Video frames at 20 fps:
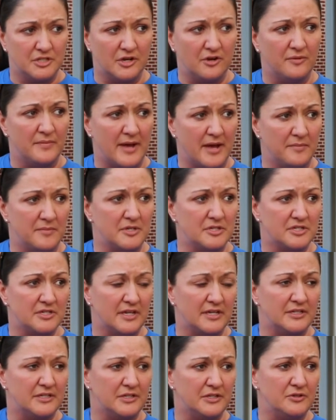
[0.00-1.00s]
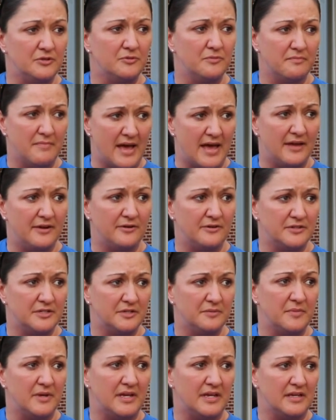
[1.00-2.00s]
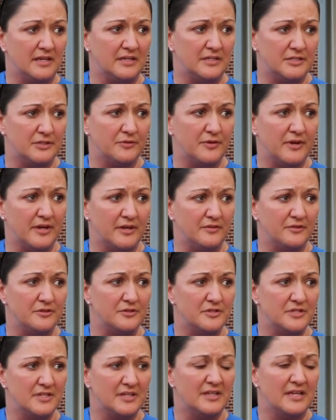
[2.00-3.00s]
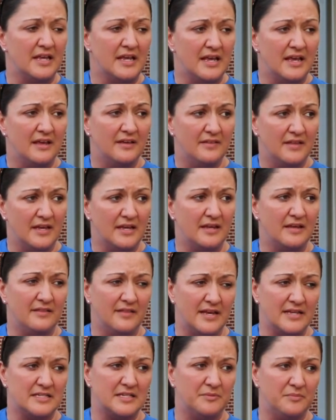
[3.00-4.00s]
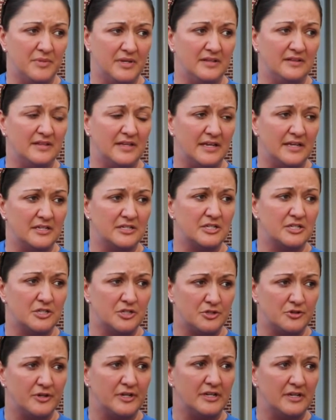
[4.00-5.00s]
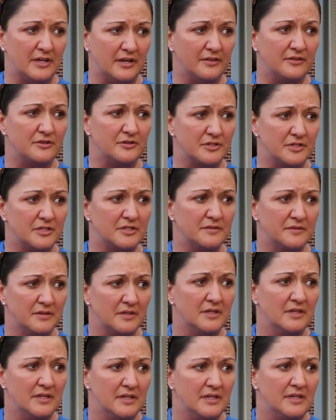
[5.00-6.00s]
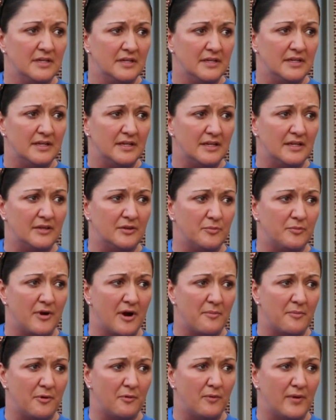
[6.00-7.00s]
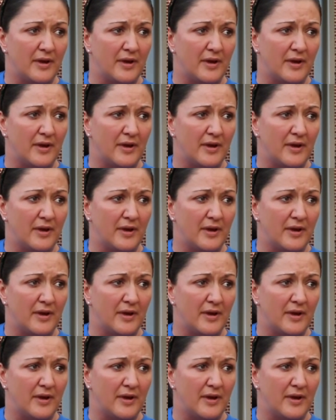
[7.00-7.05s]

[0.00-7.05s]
show them how much they do matter to me and to others. And, and, that, and that's a big thing, It's just treating others in um, a proper